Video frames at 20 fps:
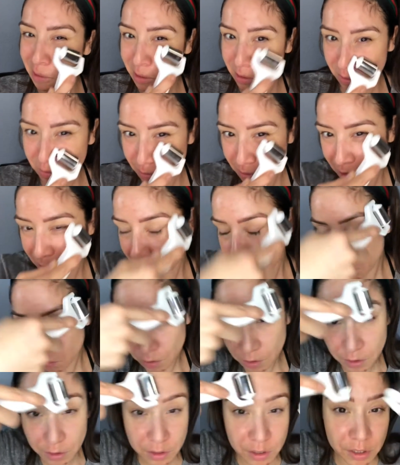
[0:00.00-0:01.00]
don't need to
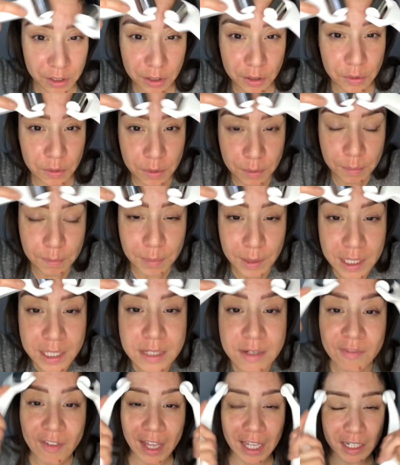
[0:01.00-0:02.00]
order two, but it's
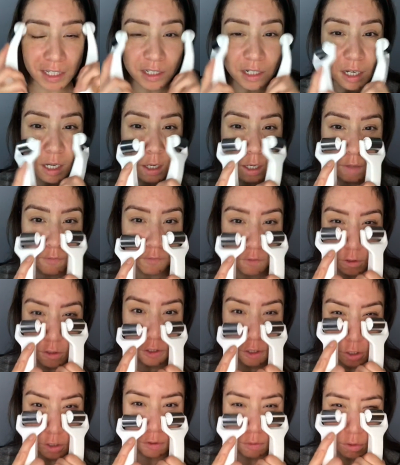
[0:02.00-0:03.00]
fun for
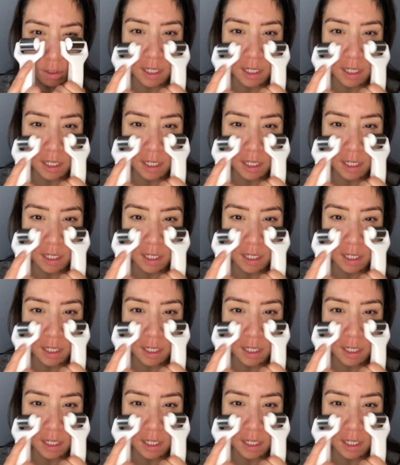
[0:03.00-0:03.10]
two.